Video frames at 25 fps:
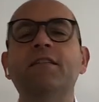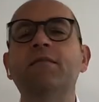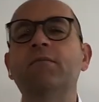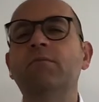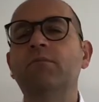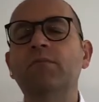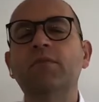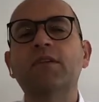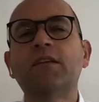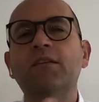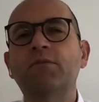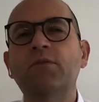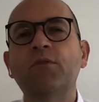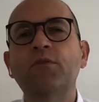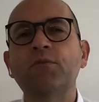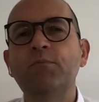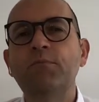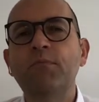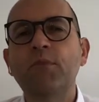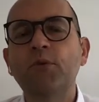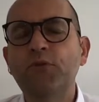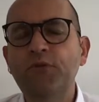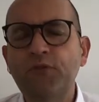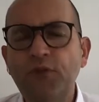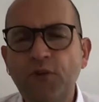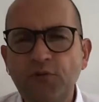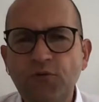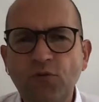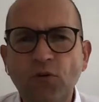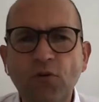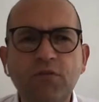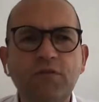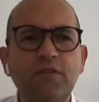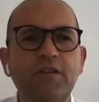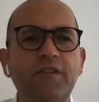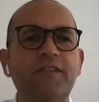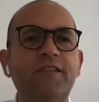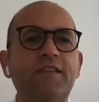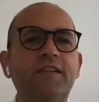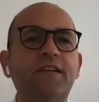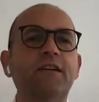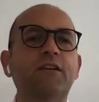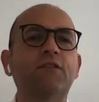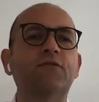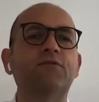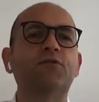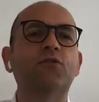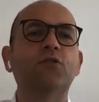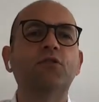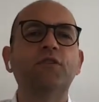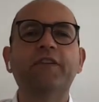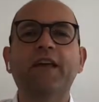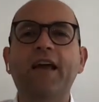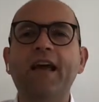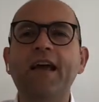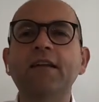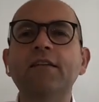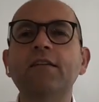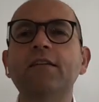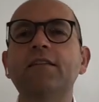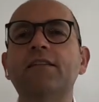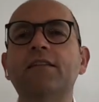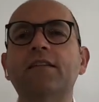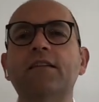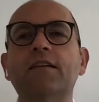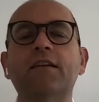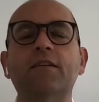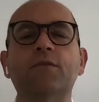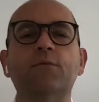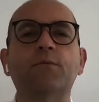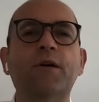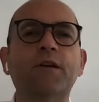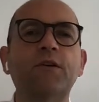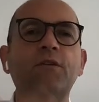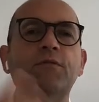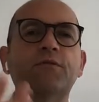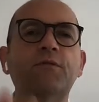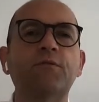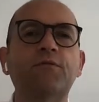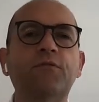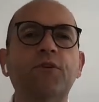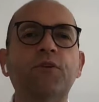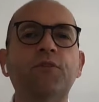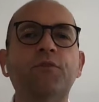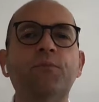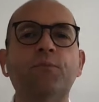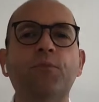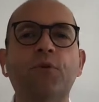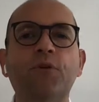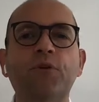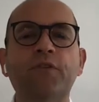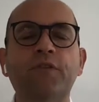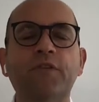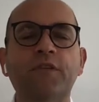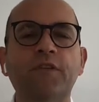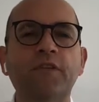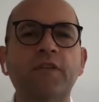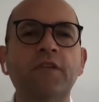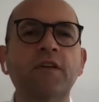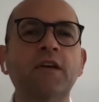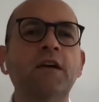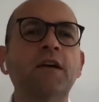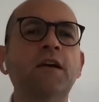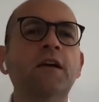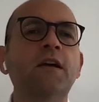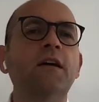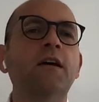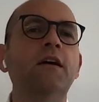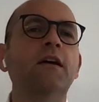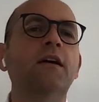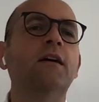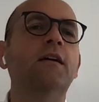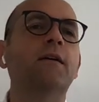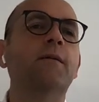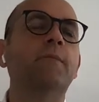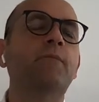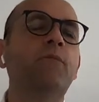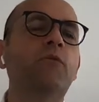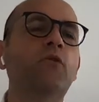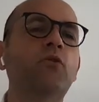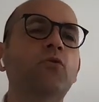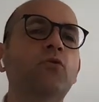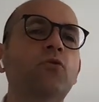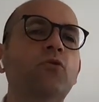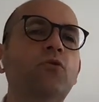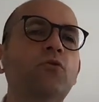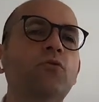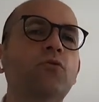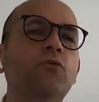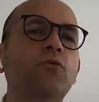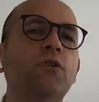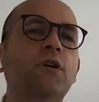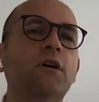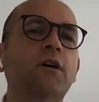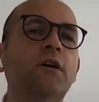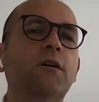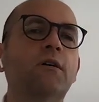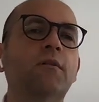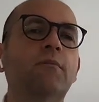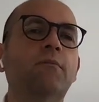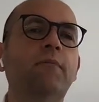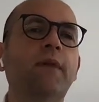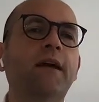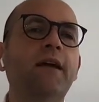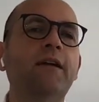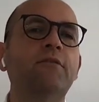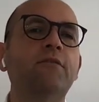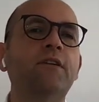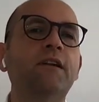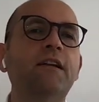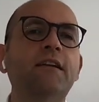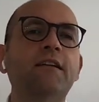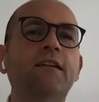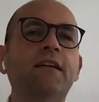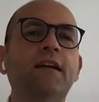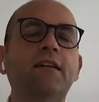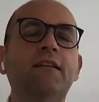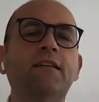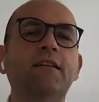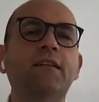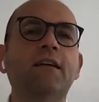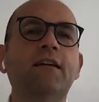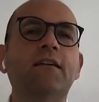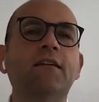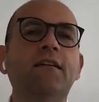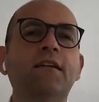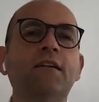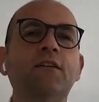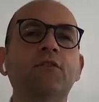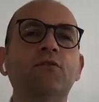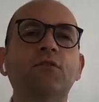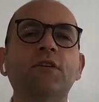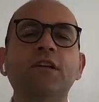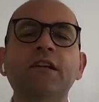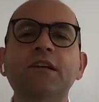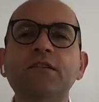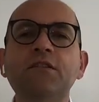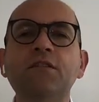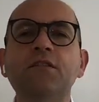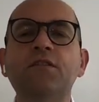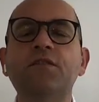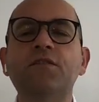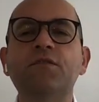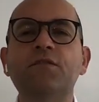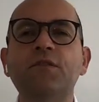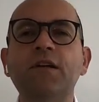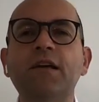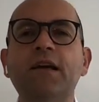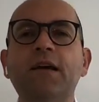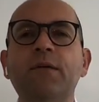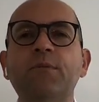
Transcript: There was most notoriously, of course, Edison as one of the first persons um, to, to uh, make really that uh, into an industry.